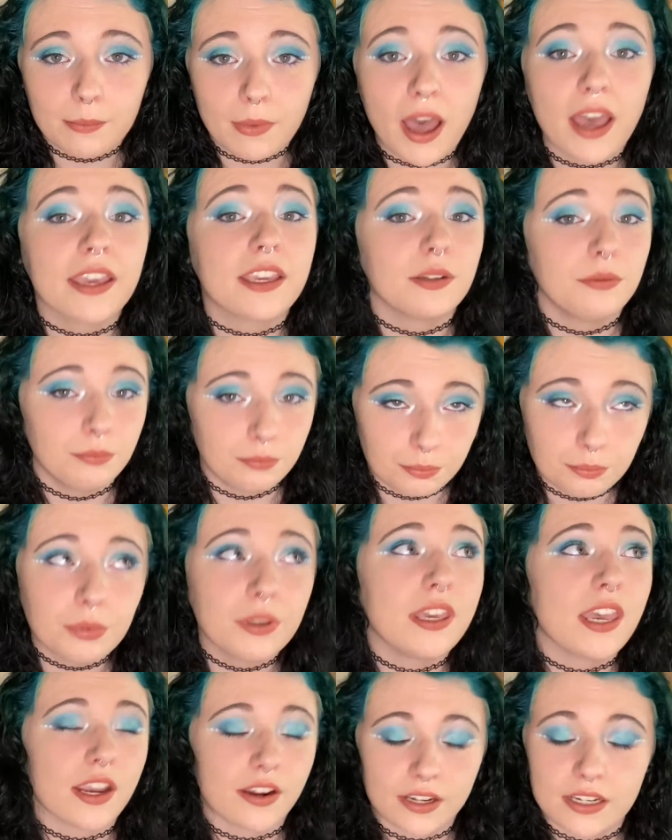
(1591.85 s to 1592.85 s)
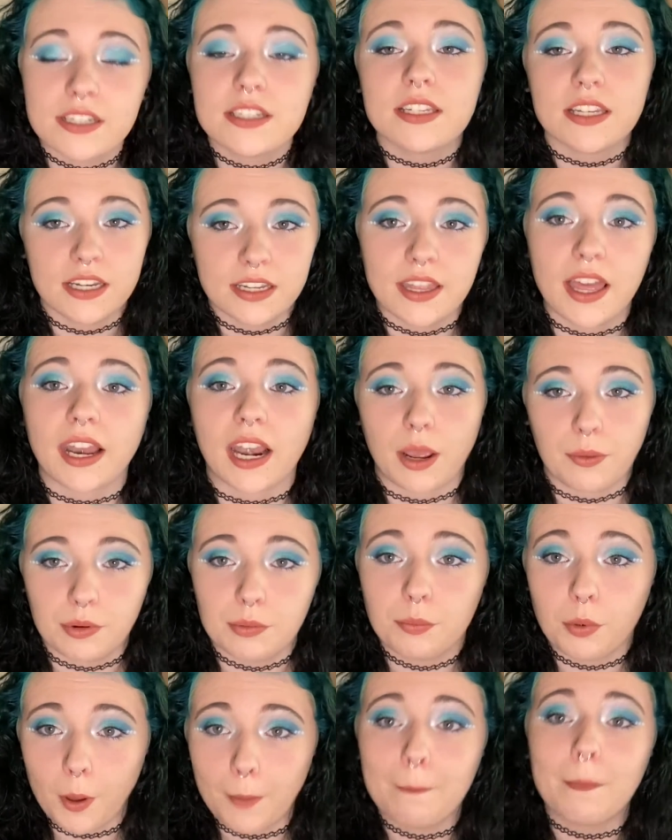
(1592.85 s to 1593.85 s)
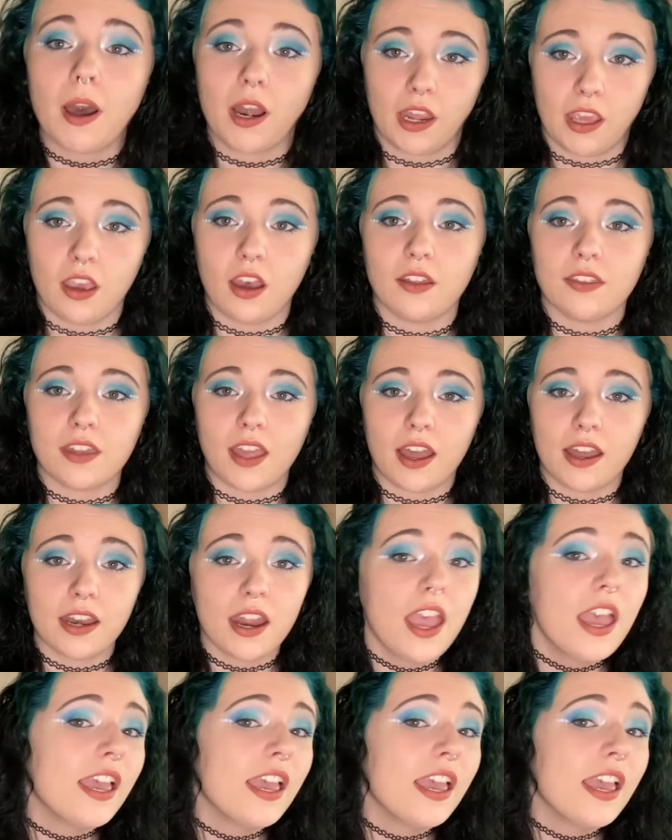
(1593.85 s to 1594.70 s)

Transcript: I could guarantee that. I would put money on that.